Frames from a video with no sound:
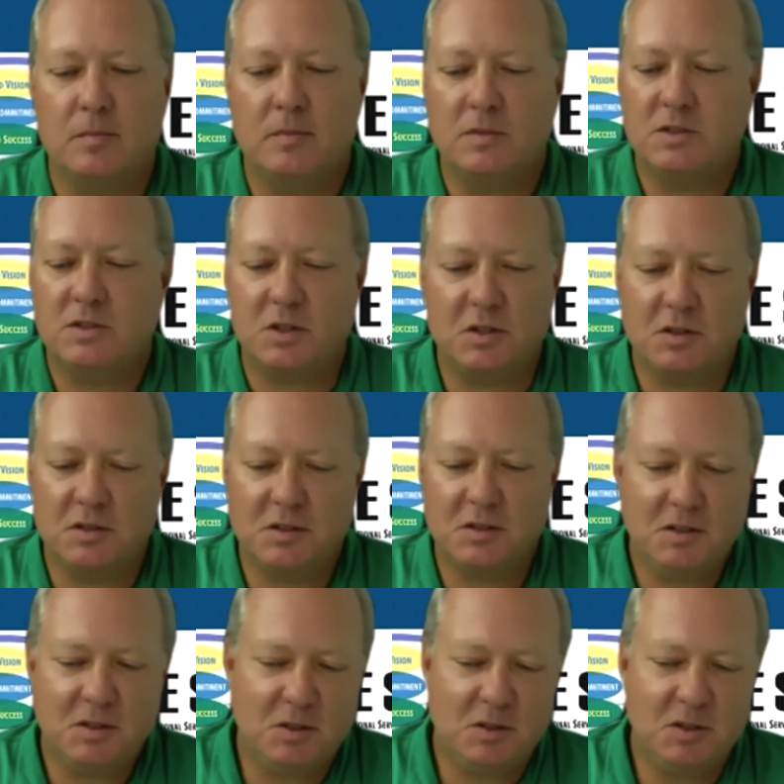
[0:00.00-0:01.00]
So
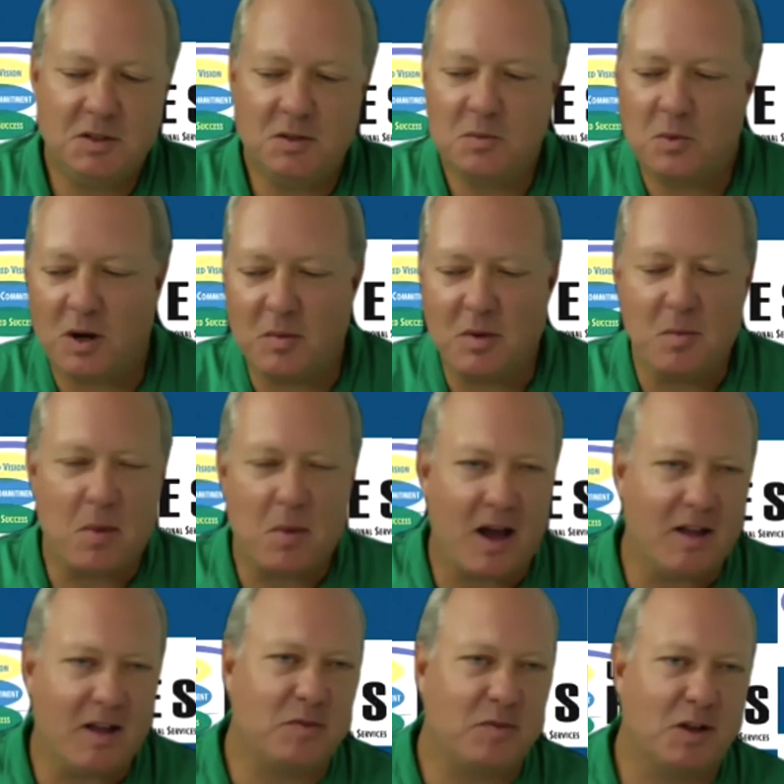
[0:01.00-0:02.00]
you want to be
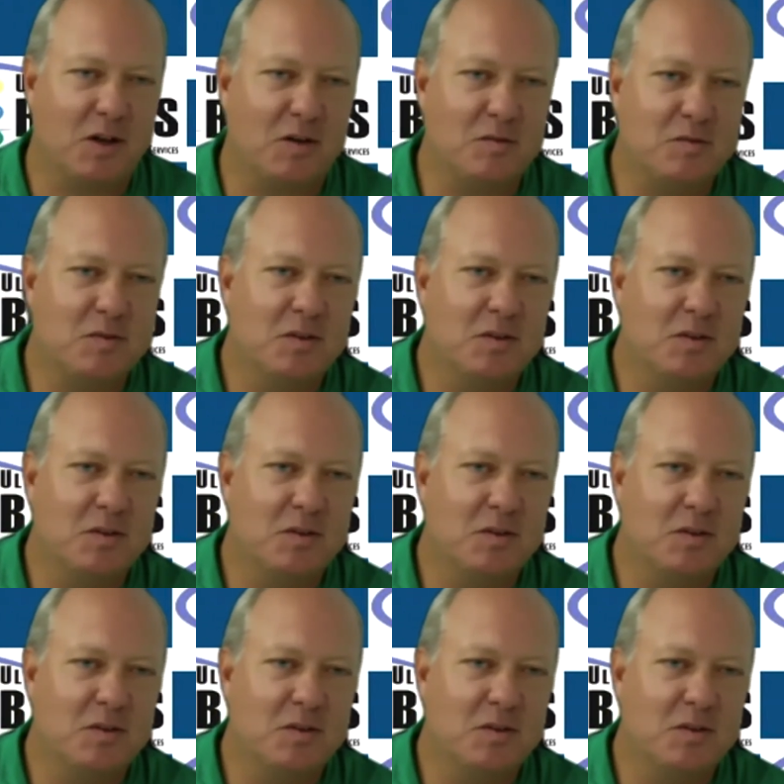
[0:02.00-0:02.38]
mindful of